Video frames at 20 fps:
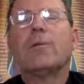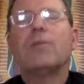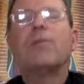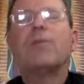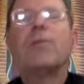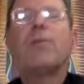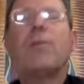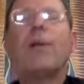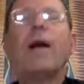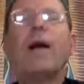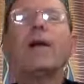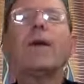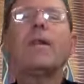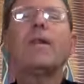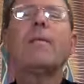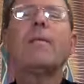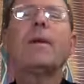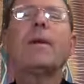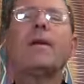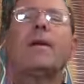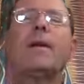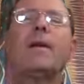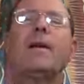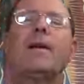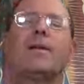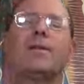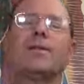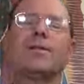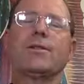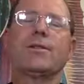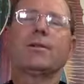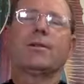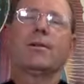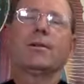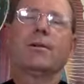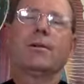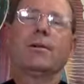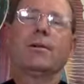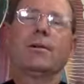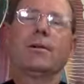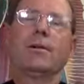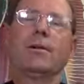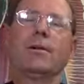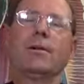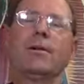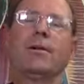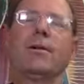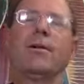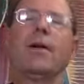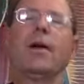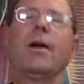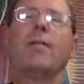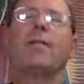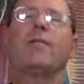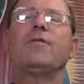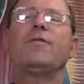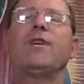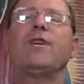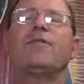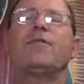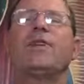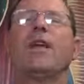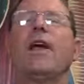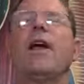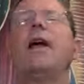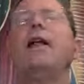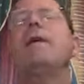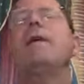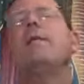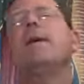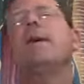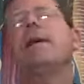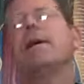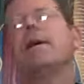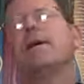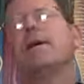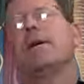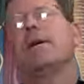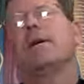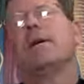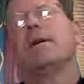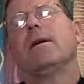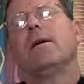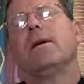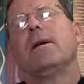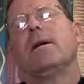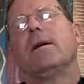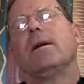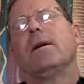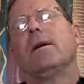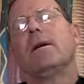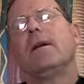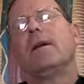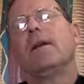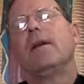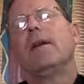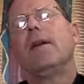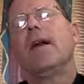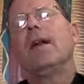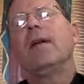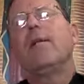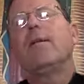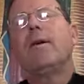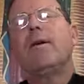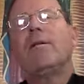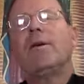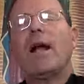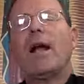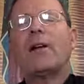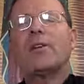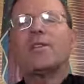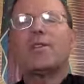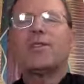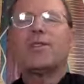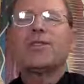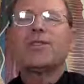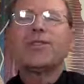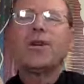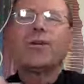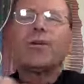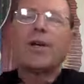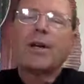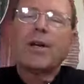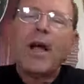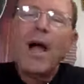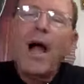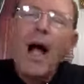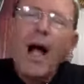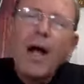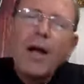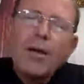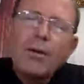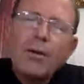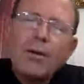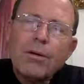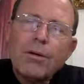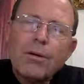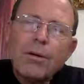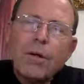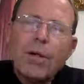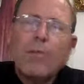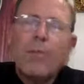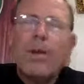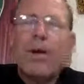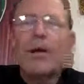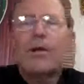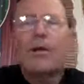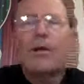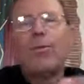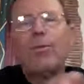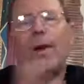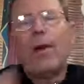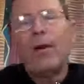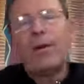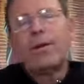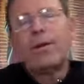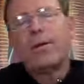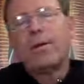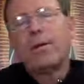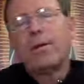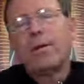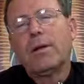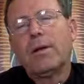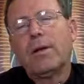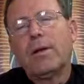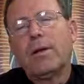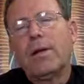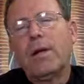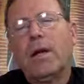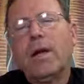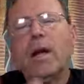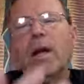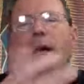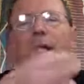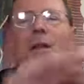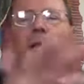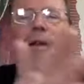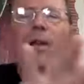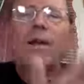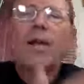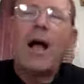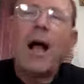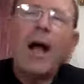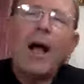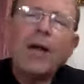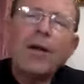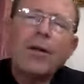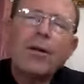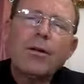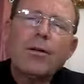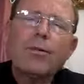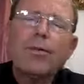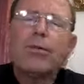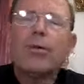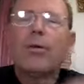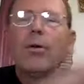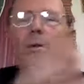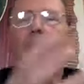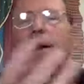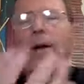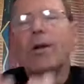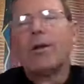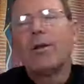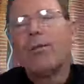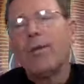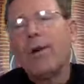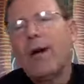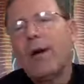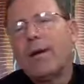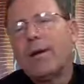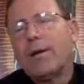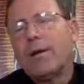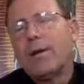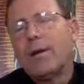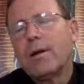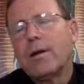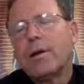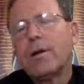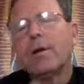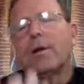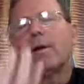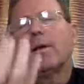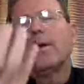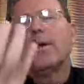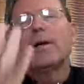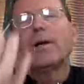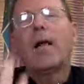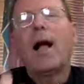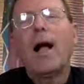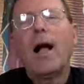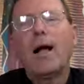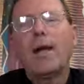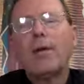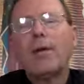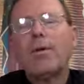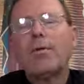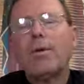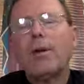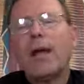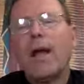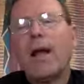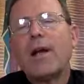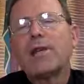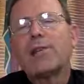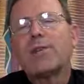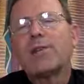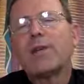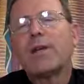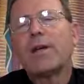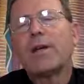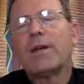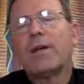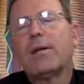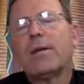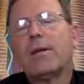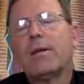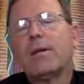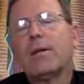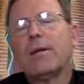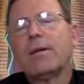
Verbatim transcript: So back in the Middle East, the time of Jesus, enemy, the enemy would actually sow the cockle among the wheat. And if the cockle grew among the wheat, the cockle would actually